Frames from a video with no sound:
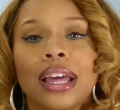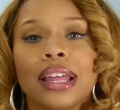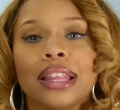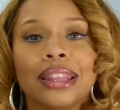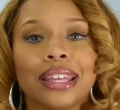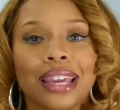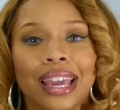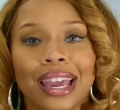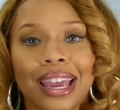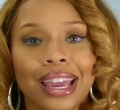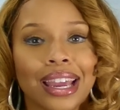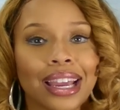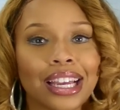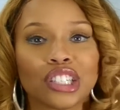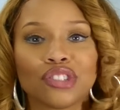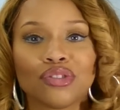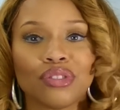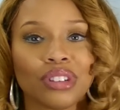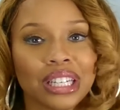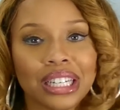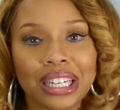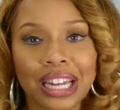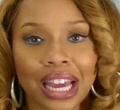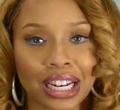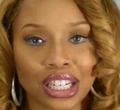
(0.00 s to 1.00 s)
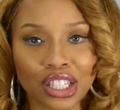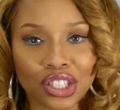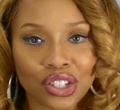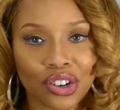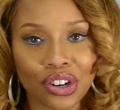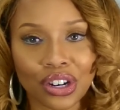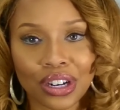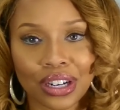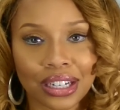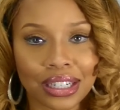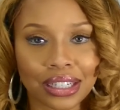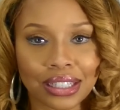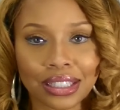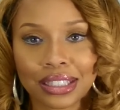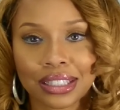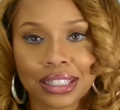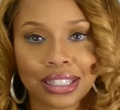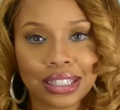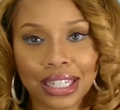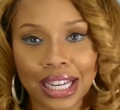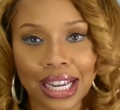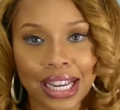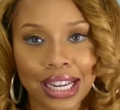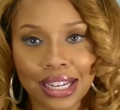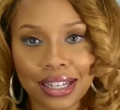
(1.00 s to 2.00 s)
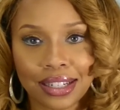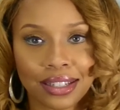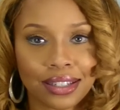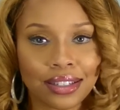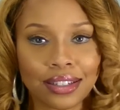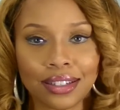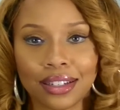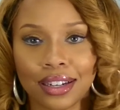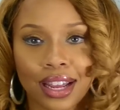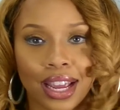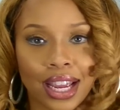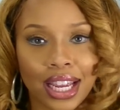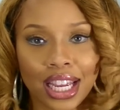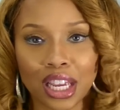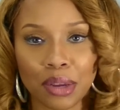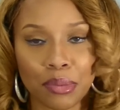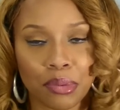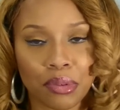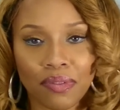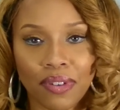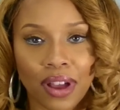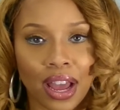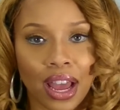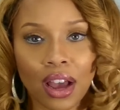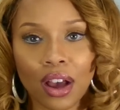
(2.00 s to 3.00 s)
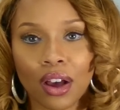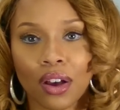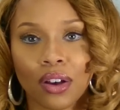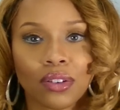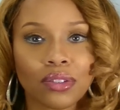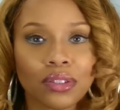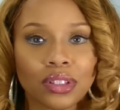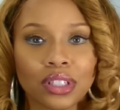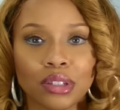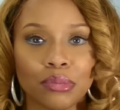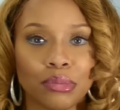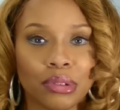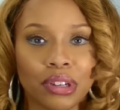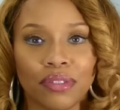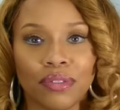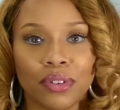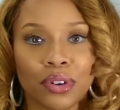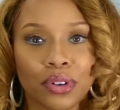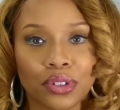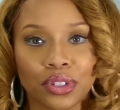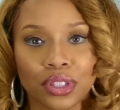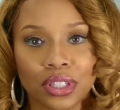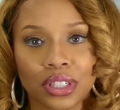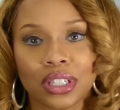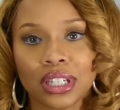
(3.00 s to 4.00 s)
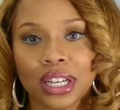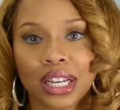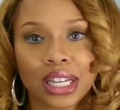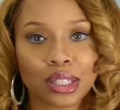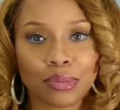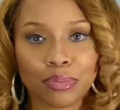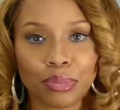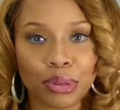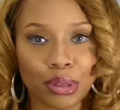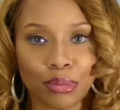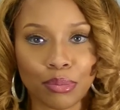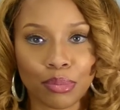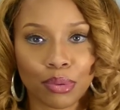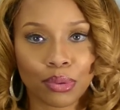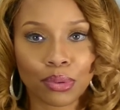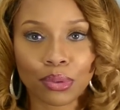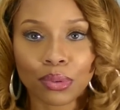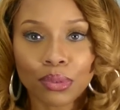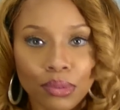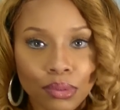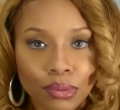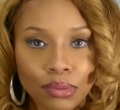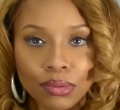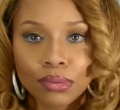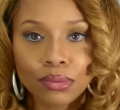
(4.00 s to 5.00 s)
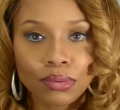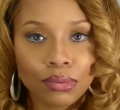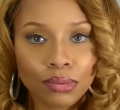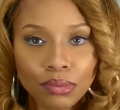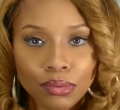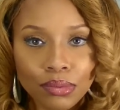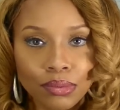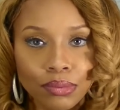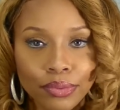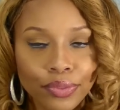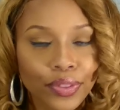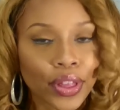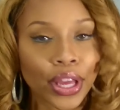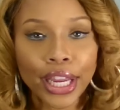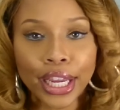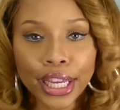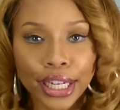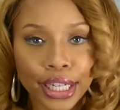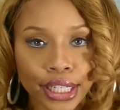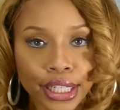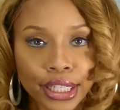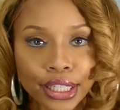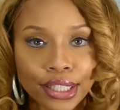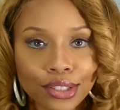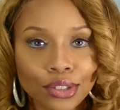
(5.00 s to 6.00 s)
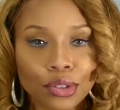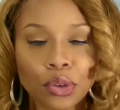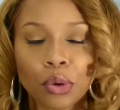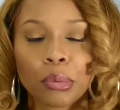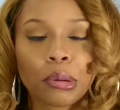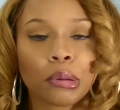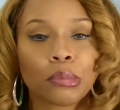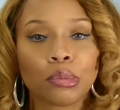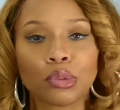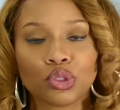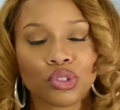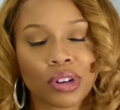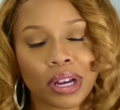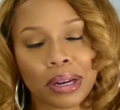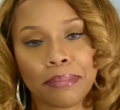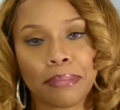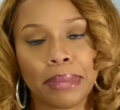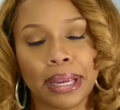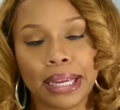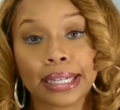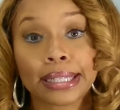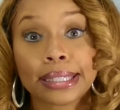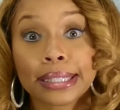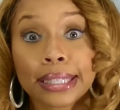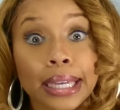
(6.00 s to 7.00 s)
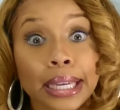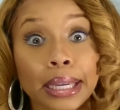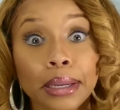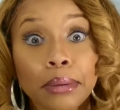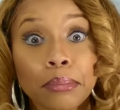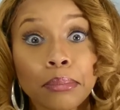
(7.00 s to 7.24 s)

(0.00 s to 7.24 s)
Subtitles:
that it's really not as hard to date and keep a vow to be a virgin as people think it is, or people try to make it seem.